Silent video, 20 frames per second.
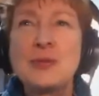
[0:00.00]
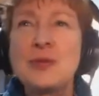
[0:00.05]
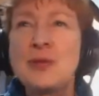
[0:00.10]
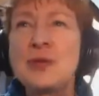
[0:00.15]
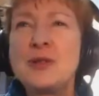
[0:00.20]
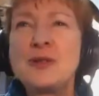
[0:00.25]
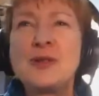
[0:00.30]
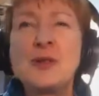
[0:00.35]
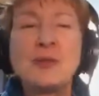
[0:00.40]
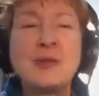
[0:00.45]

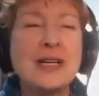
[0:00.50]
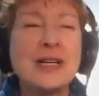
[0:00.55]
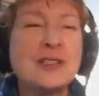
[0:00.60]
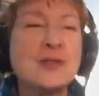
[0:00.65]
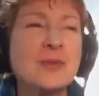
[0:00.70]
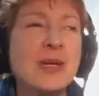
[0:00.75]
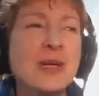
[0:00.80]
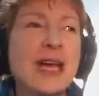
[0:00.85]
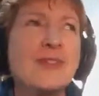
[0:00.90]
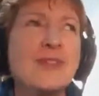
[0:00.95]
Beautiful
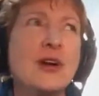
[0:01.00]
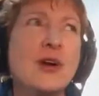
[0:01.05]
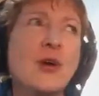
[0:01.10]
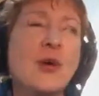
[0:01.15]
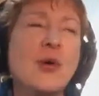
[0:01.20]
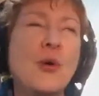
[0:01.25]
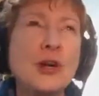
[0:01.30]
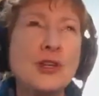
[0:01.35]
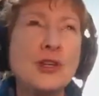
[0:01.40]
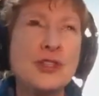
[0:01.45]
place. We have a
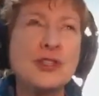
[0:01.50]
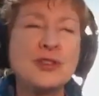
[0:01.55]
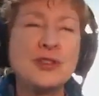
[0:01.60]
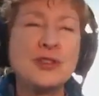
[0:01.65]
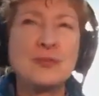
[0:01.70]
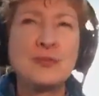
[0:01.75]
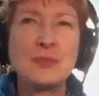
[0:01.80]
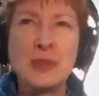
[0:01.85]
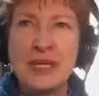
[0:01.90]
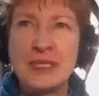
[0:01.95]

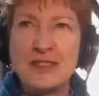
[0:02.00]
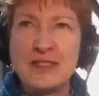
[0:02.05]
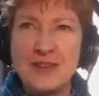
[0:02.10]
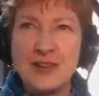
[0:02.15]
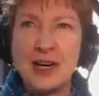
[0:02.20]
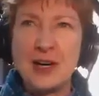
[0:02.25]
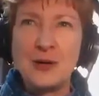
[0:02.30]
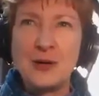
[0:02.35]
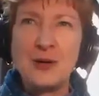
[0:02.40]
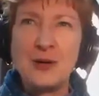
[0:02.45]
gorgeous piece of
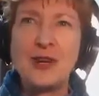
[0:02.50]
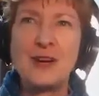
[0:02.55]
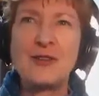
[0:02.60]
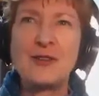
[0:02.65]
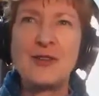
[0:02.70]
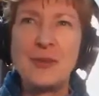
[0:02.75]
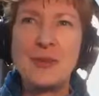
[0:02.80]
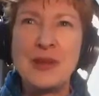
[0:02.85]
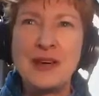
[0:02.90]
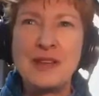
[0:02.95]
artwork
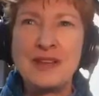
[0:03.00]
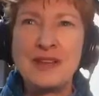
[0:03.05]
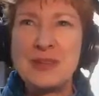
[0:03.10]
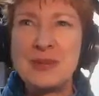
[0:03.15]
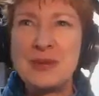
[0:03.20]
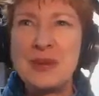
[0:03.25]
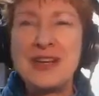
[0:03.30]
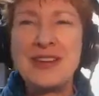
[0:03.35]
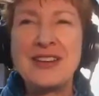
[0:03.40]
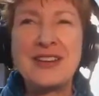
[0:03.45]
from there as
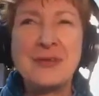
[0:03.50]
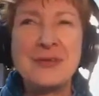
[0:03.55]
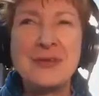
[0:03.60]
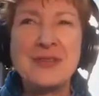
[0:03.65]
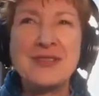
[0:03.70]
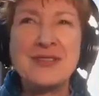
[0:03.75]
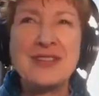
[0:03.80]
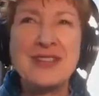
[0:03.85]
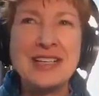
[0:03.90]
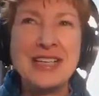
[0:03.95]
well that
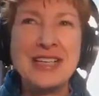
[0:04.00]
we've